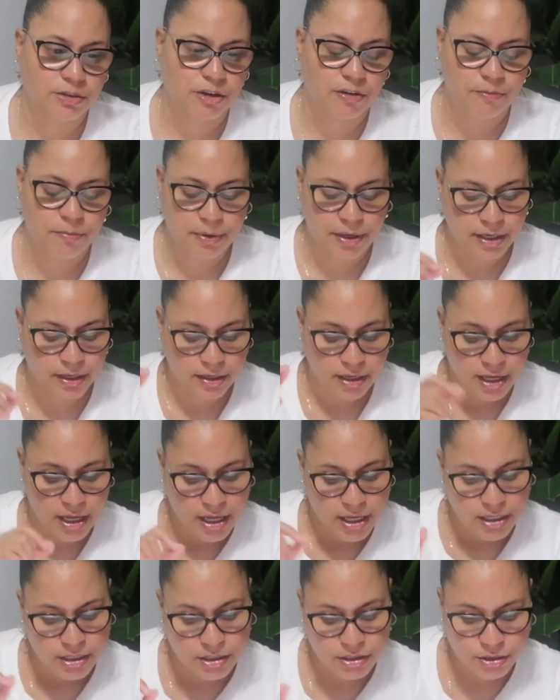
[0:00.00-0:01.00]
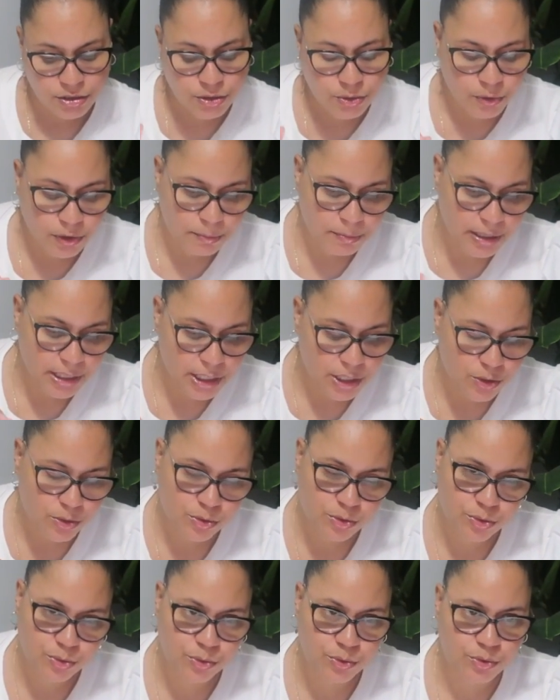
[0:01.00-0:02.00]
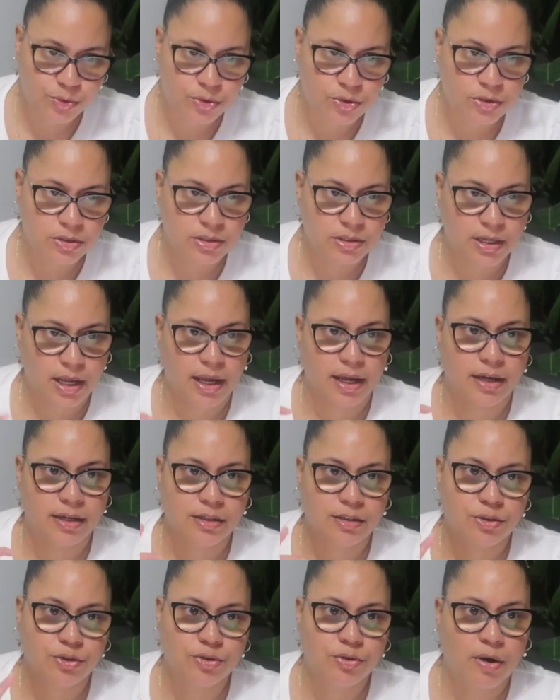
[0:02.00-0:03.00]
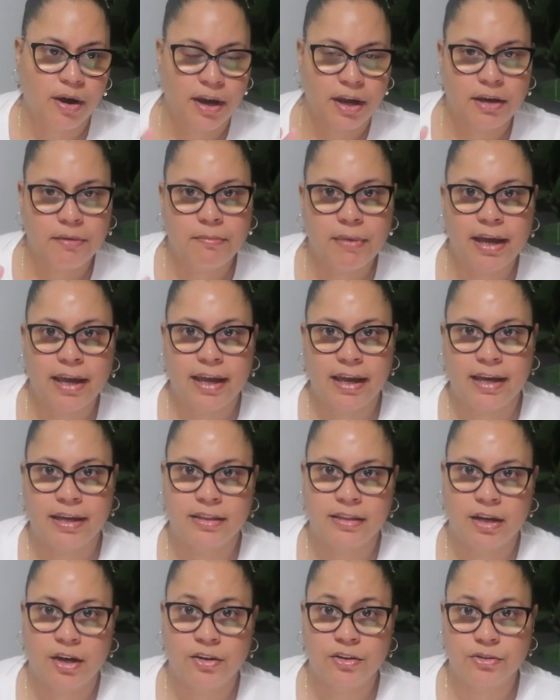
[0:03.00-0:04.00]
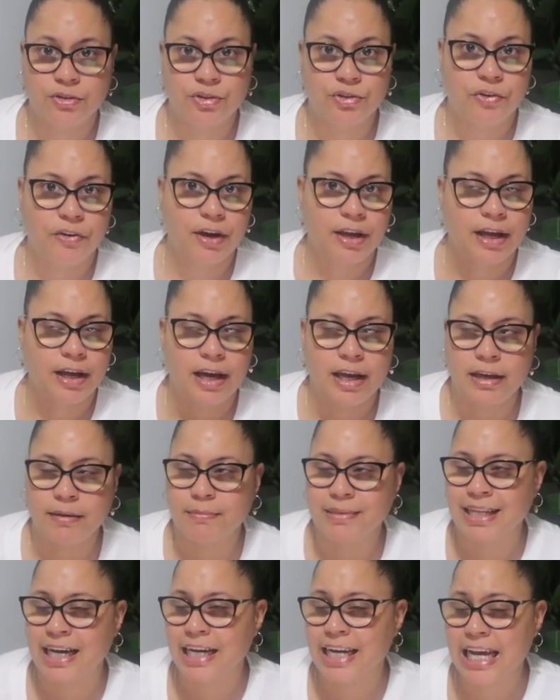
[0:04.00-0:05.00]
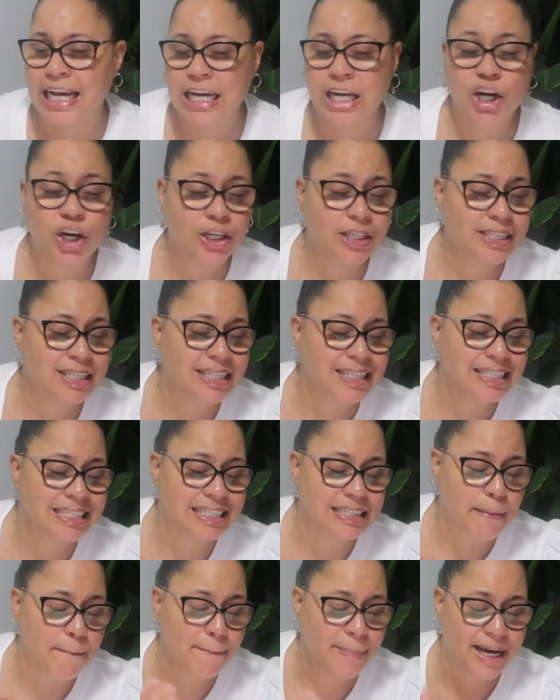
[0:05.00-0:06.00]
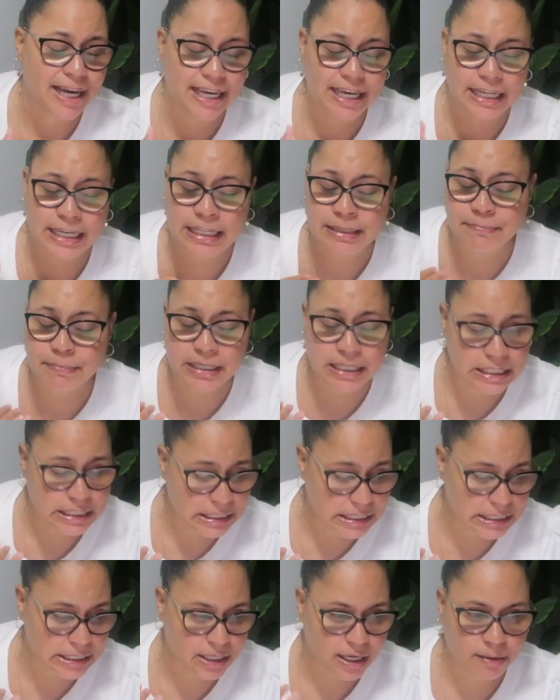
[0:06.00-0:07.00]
So I've been doing my little doodles and trying my hand out on drawing. I am not an artiste by any means.